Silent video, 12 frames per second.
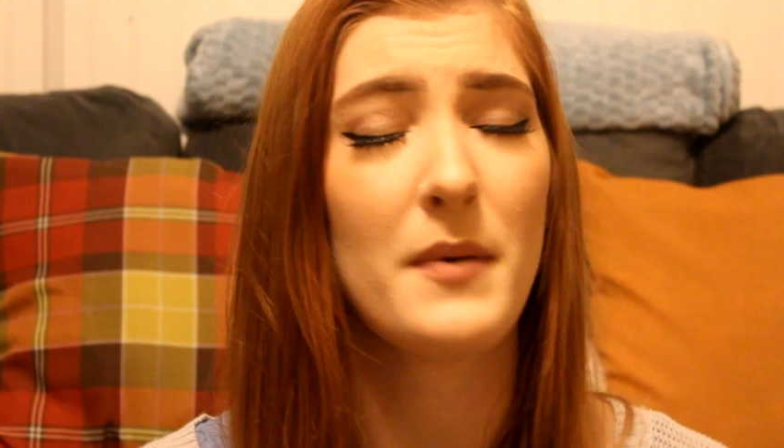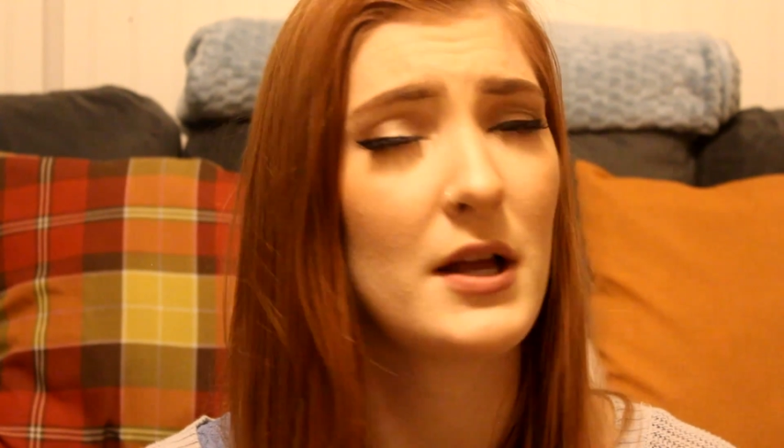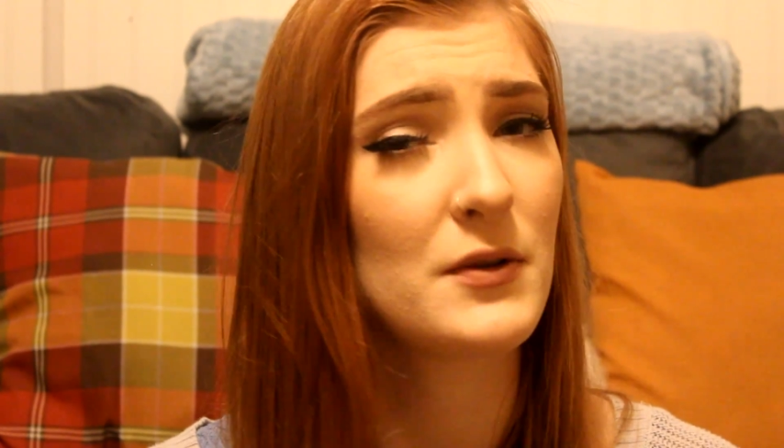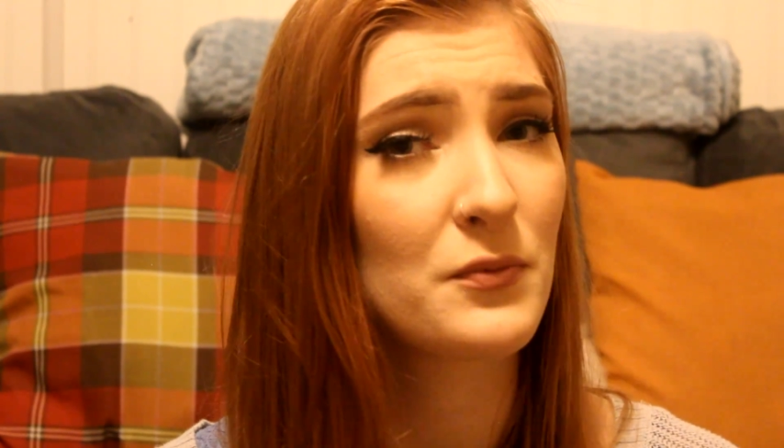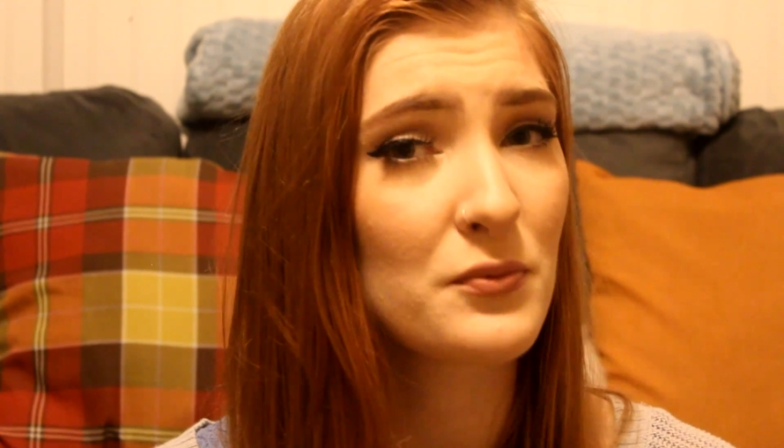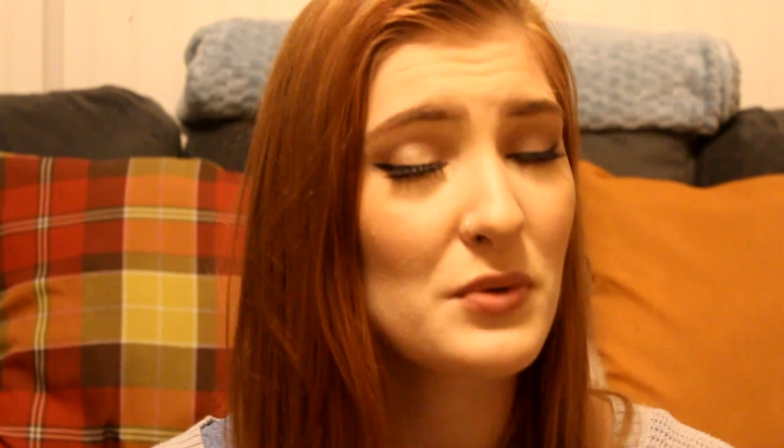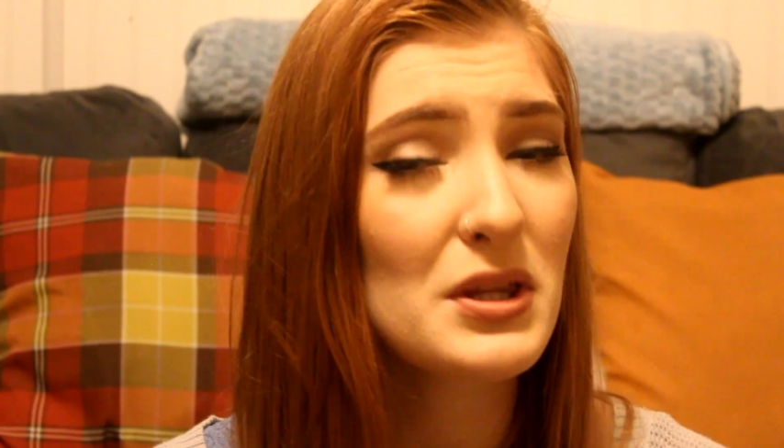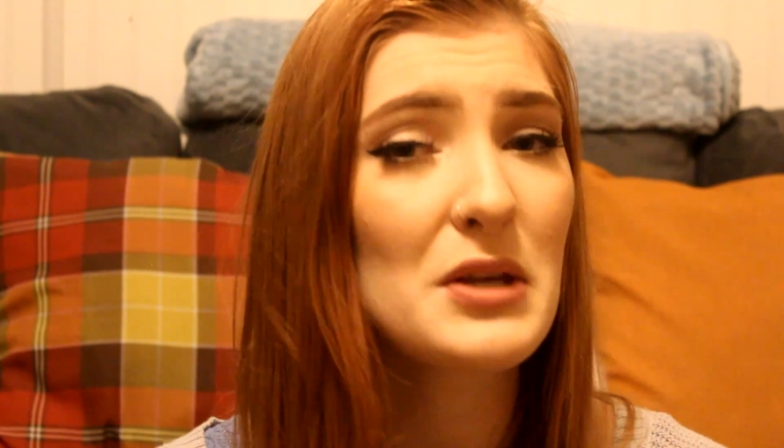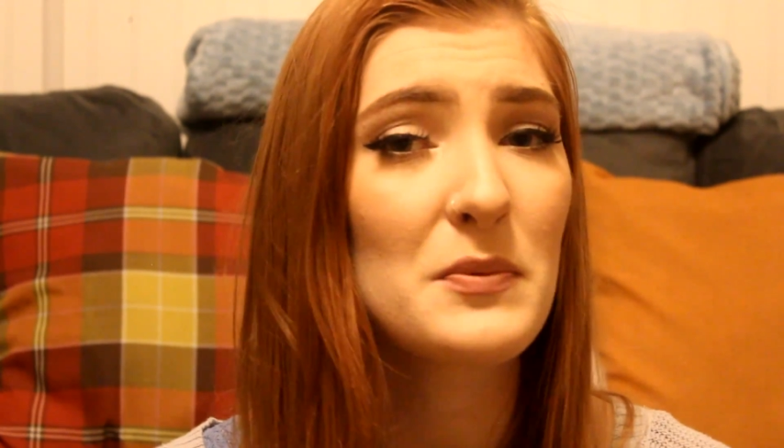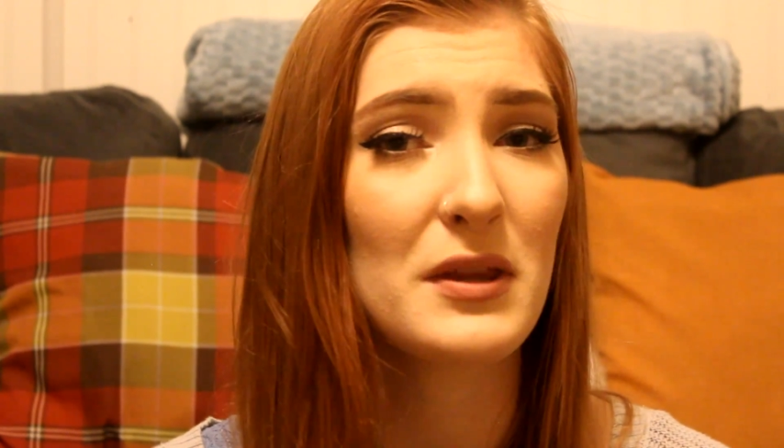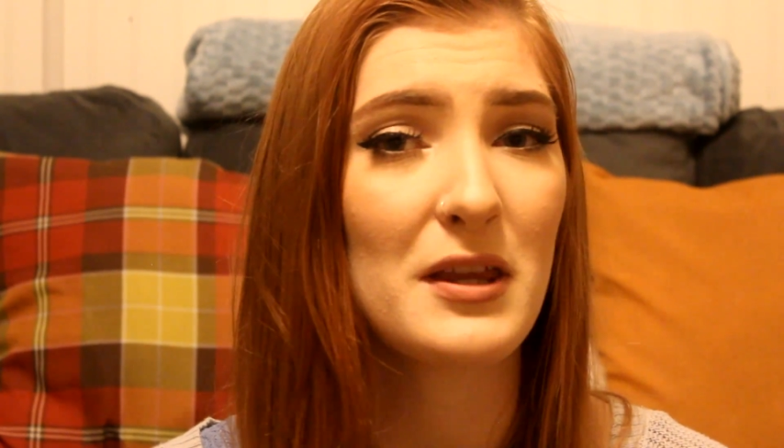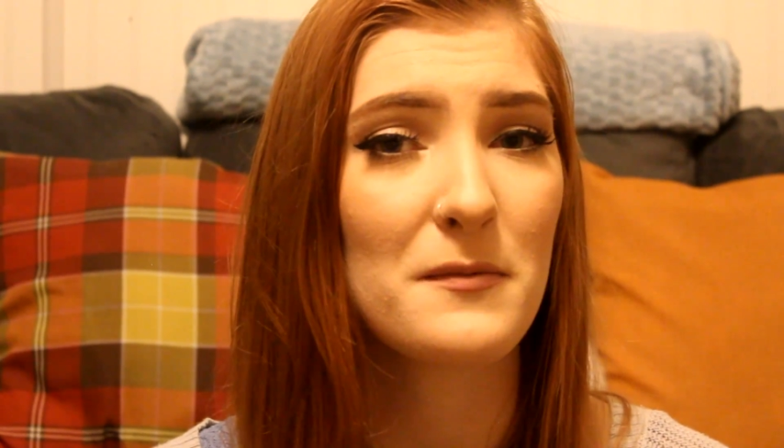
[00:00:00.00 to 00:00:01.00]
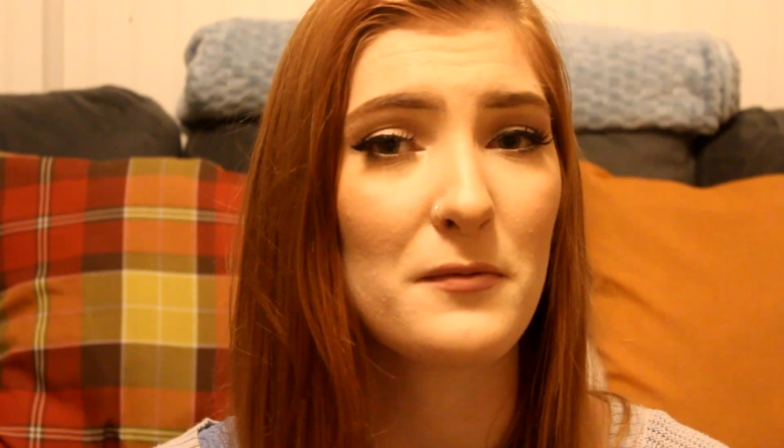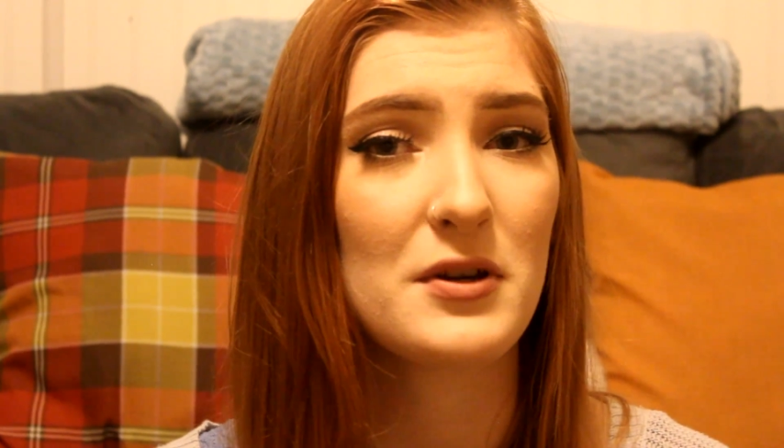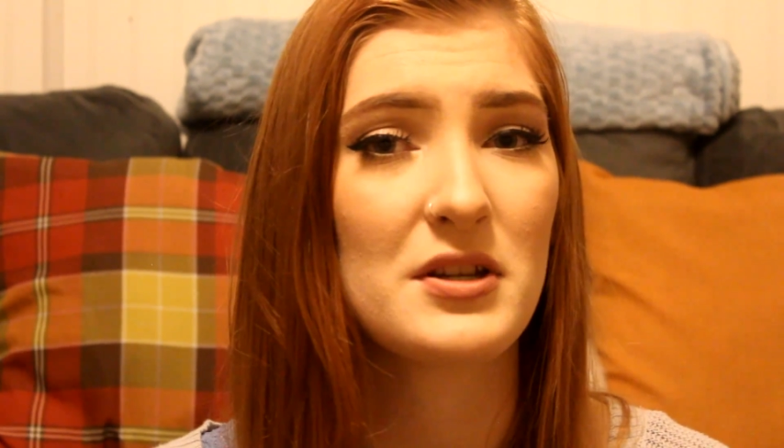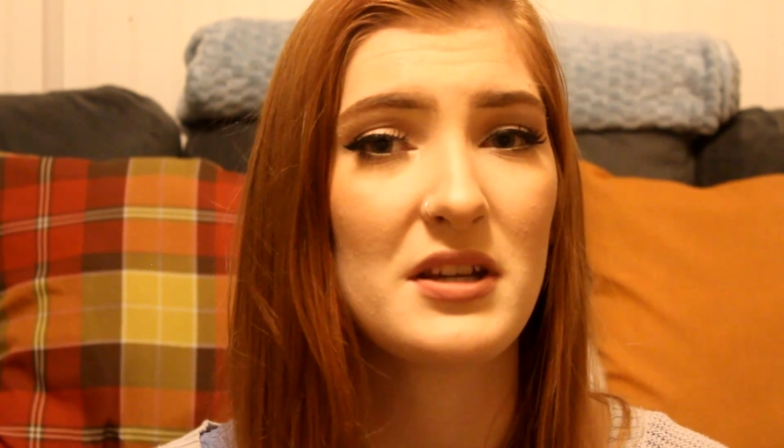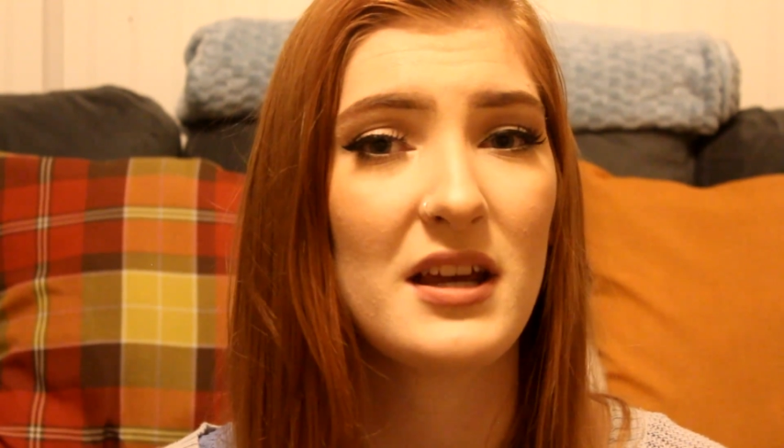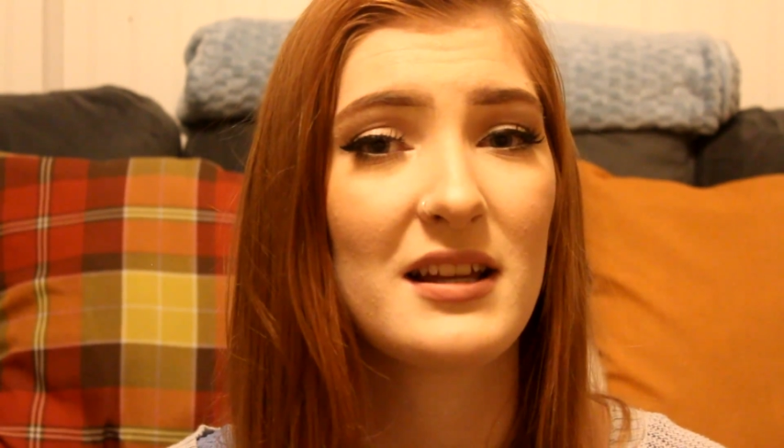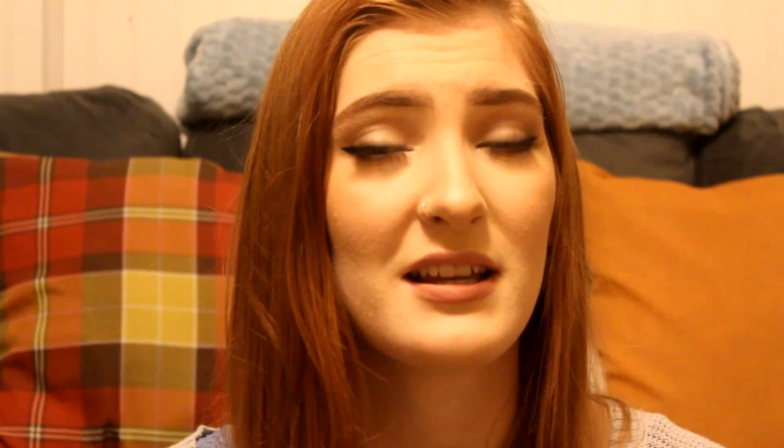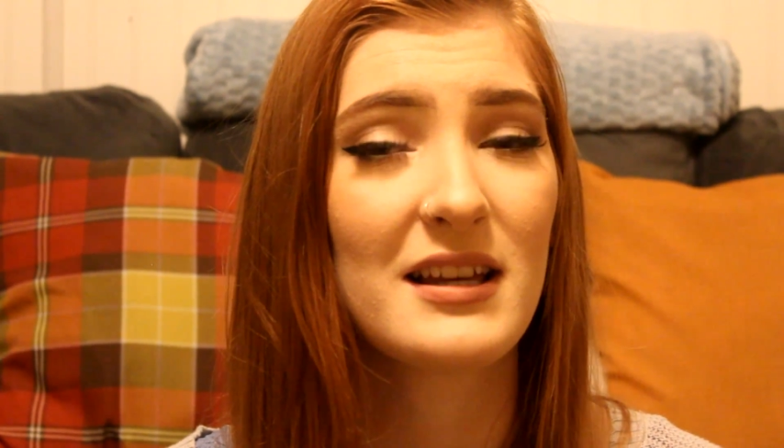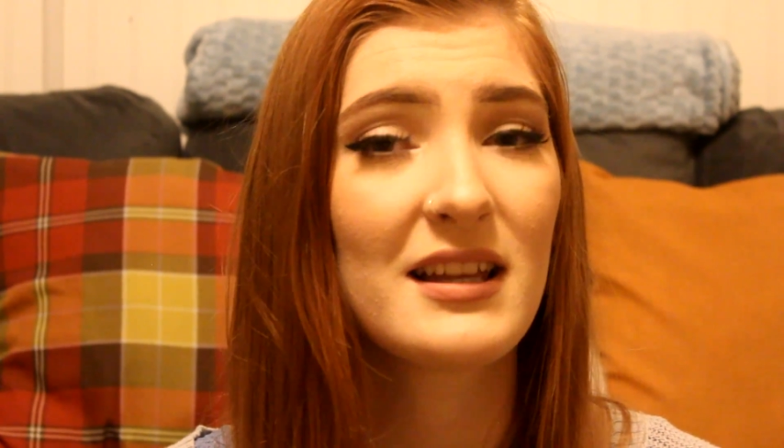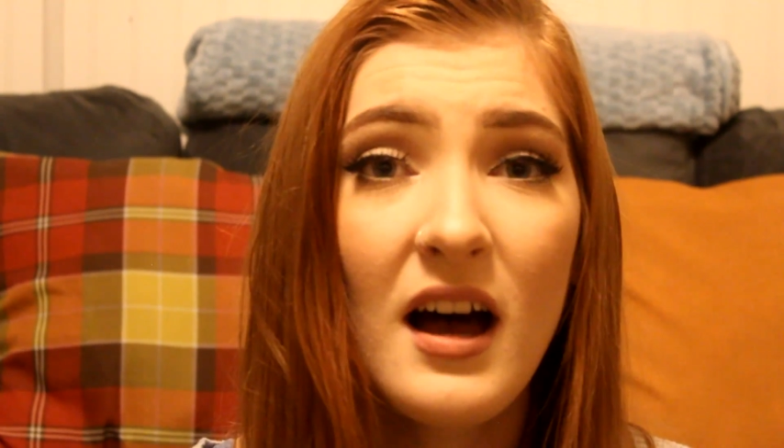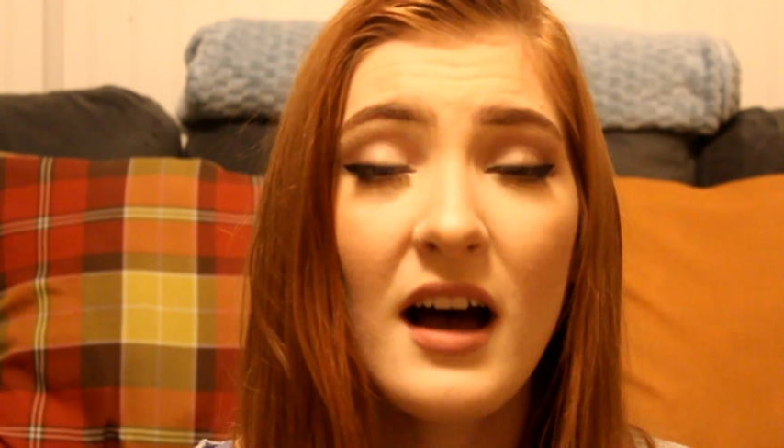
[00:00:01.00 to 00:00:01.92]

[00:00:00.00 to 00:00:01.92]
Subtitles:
I'd really appreciate it.